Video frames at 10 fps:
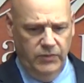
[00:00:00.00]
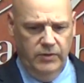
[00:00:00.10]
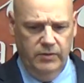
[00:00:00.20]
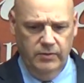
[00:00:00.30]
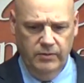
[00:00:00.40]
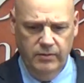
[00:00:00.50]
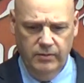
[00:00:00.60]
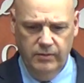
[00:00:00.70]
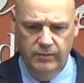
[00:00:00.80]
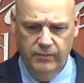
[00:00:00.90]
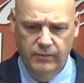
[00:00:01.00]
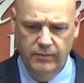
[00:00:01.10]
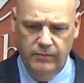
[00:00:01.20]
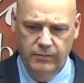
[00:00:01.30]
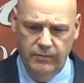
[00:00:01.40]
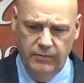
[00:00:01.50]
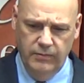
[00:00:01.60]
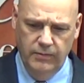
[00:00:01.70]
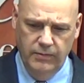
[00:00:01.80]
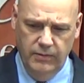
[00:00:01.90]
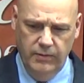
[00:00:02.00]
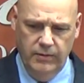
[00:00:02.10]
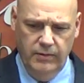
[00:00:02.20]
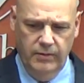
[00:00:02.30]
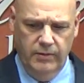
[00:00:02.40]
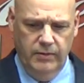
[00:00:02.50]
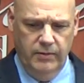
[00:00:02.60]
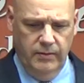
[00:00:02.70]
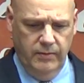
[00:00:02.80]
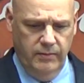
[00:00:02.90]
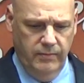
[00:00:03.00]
[no speech]